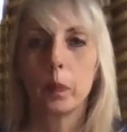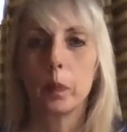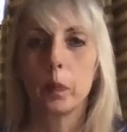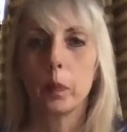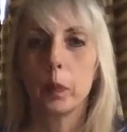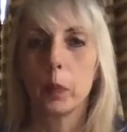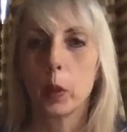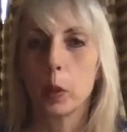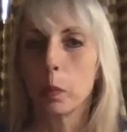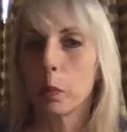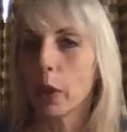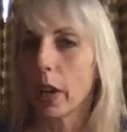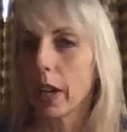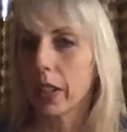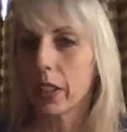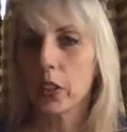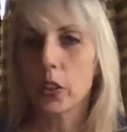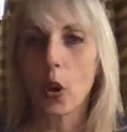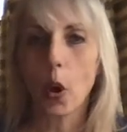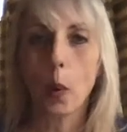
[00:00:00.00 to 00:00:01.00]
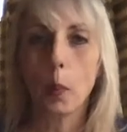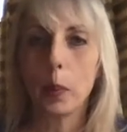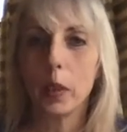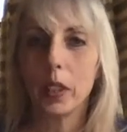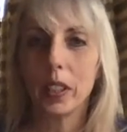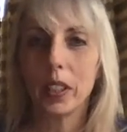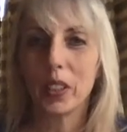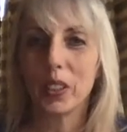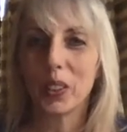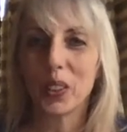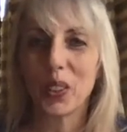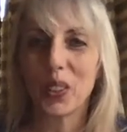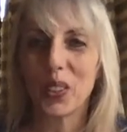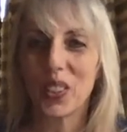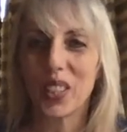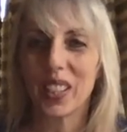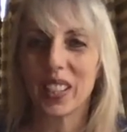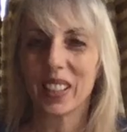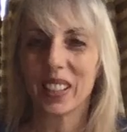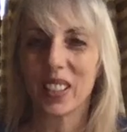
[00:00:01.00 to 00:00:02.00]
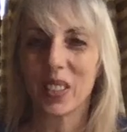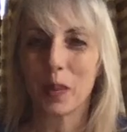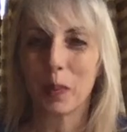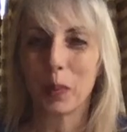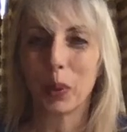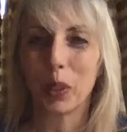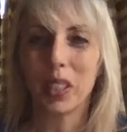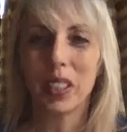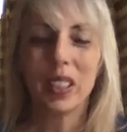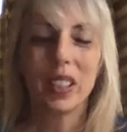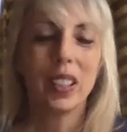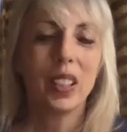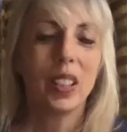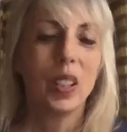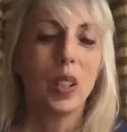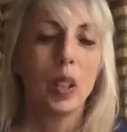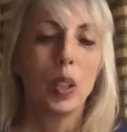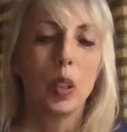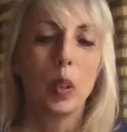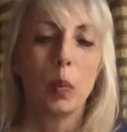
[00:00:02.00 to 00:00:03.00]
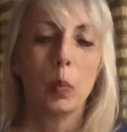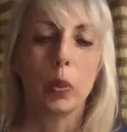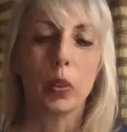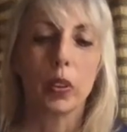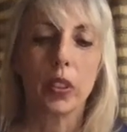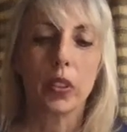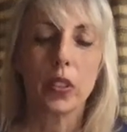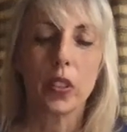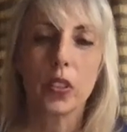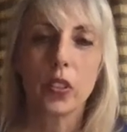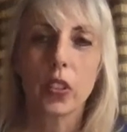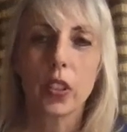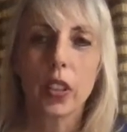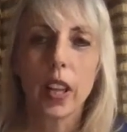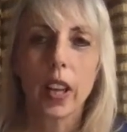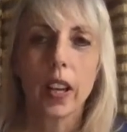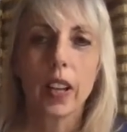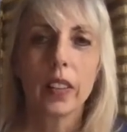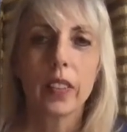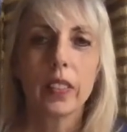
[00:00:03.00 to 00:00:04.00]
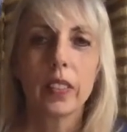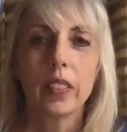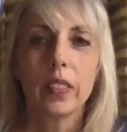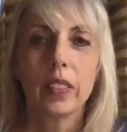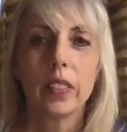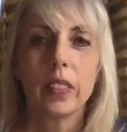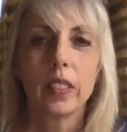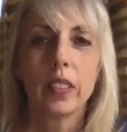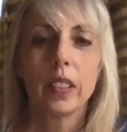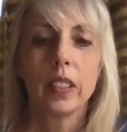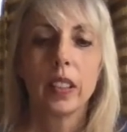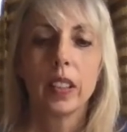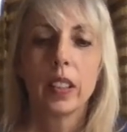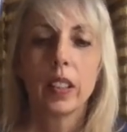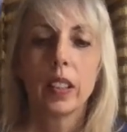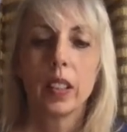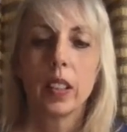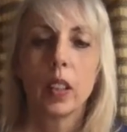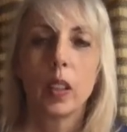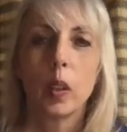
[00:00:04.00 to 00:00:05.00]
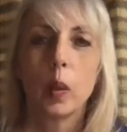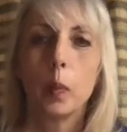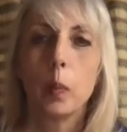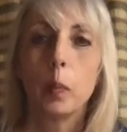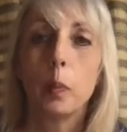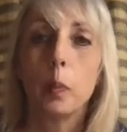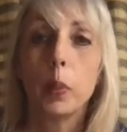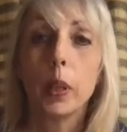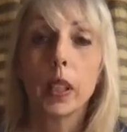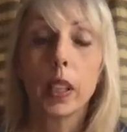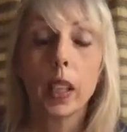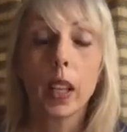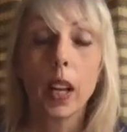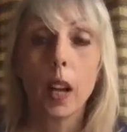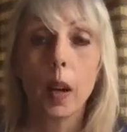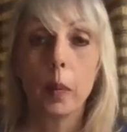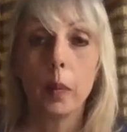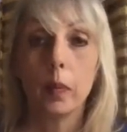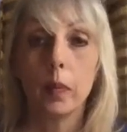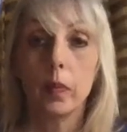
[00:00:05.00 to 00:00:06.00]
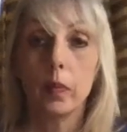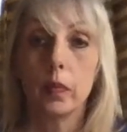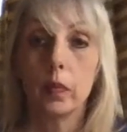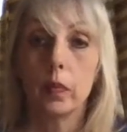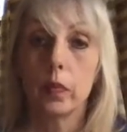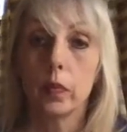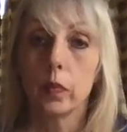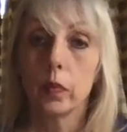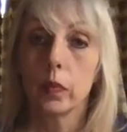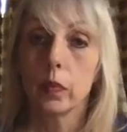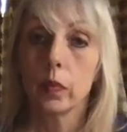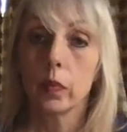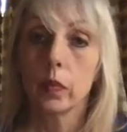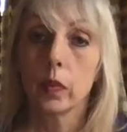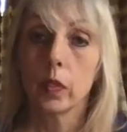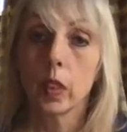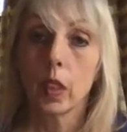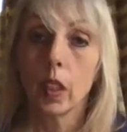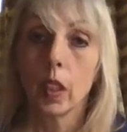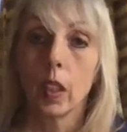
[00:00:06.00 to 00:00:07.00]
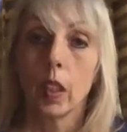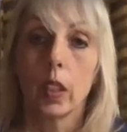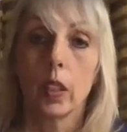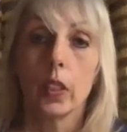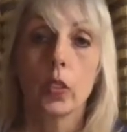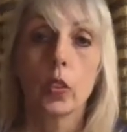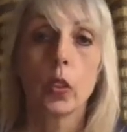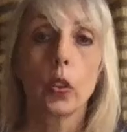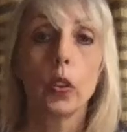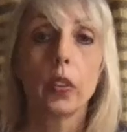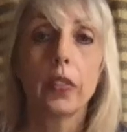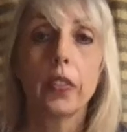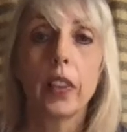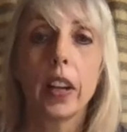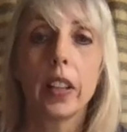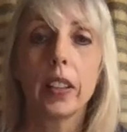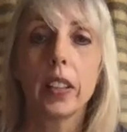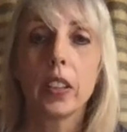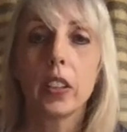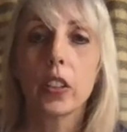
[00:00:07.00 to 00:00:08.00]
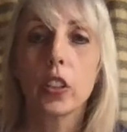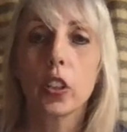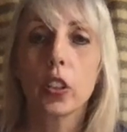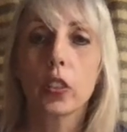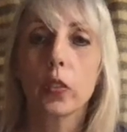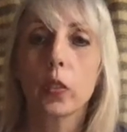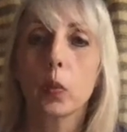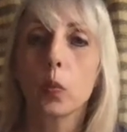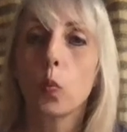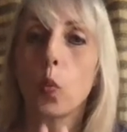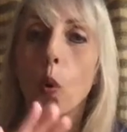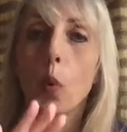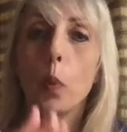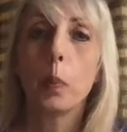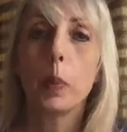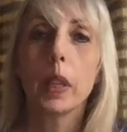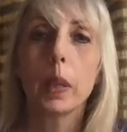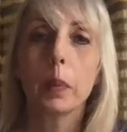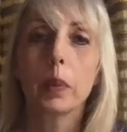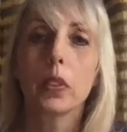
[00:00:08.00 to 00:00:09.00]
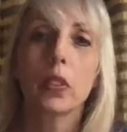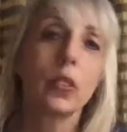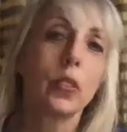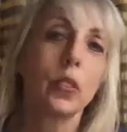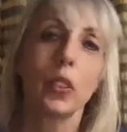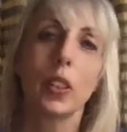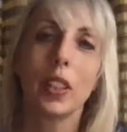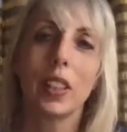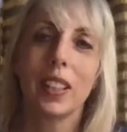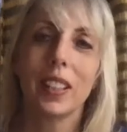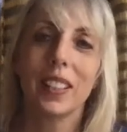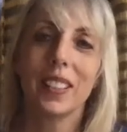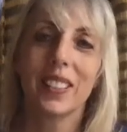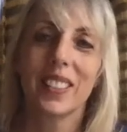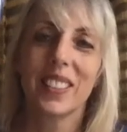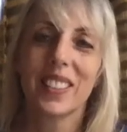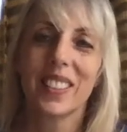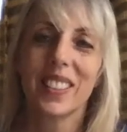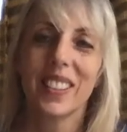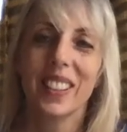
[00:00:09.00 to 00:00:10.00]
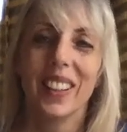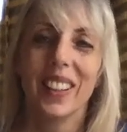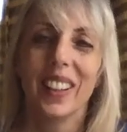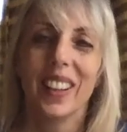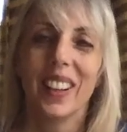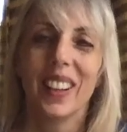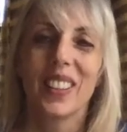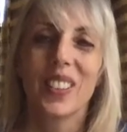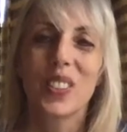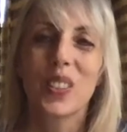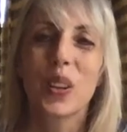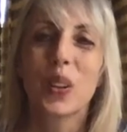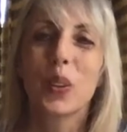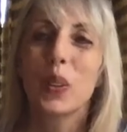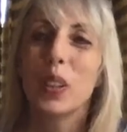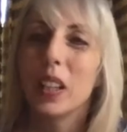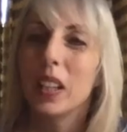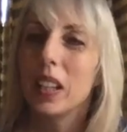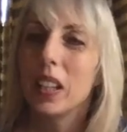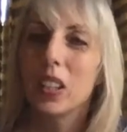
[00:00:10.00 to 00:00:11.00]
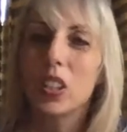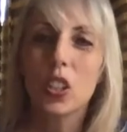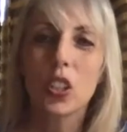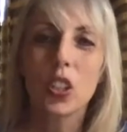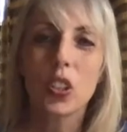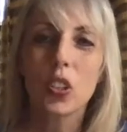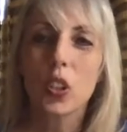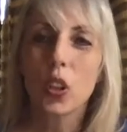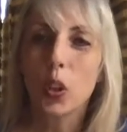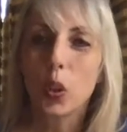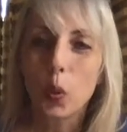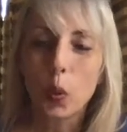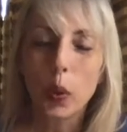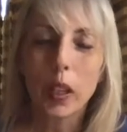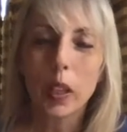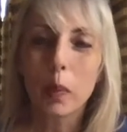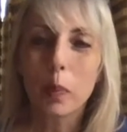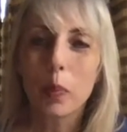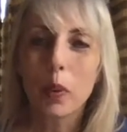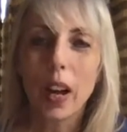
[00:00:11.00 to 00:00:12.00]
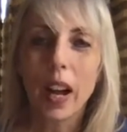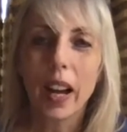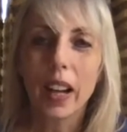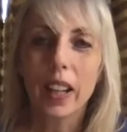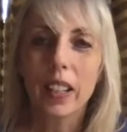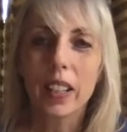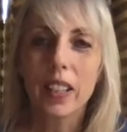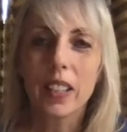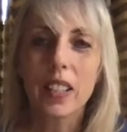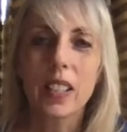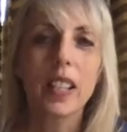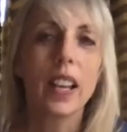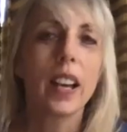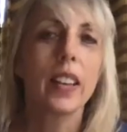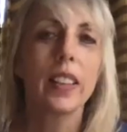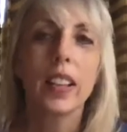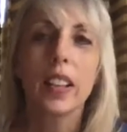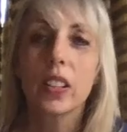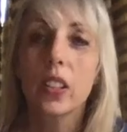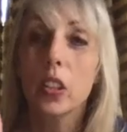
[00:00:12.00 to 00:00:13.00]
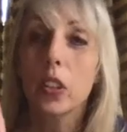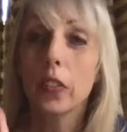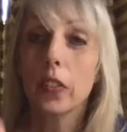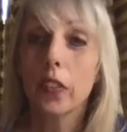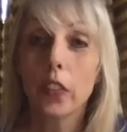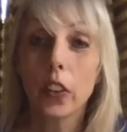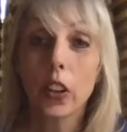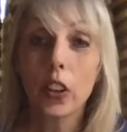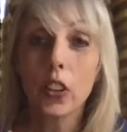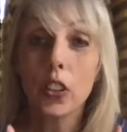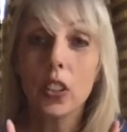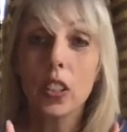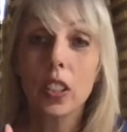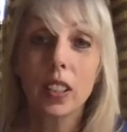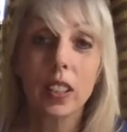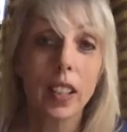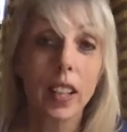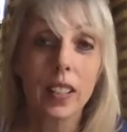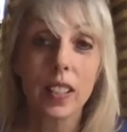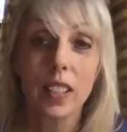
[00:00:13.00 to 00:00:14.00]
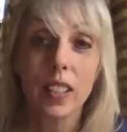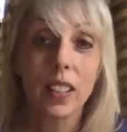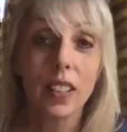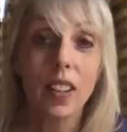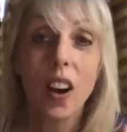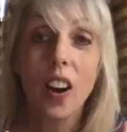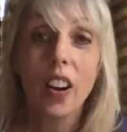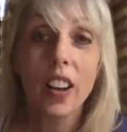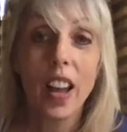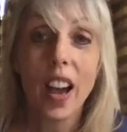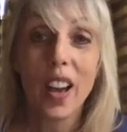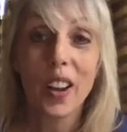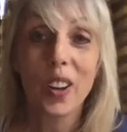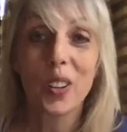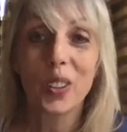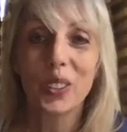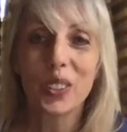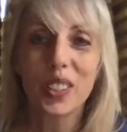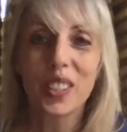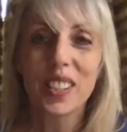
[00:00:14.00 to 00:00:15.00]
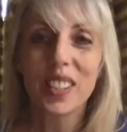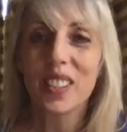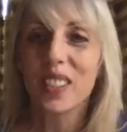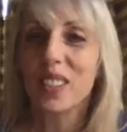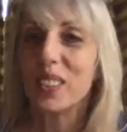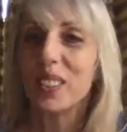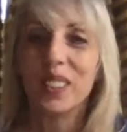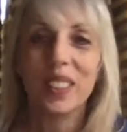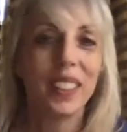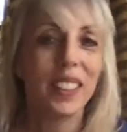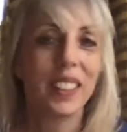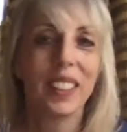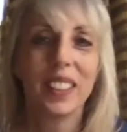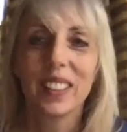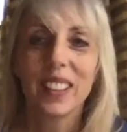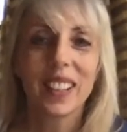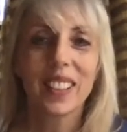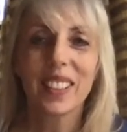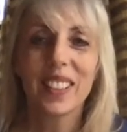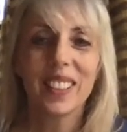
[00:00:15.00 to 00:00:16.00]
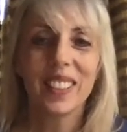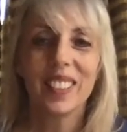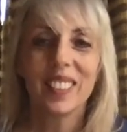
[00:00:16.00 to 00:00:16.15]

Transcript: You can practice opening and closing at this point. Put the scissor down, pick it up. So you'll find that your children won't be able to do this. So it's just a quick practice, and that's the first lesson on how to hold a scissor. That's it.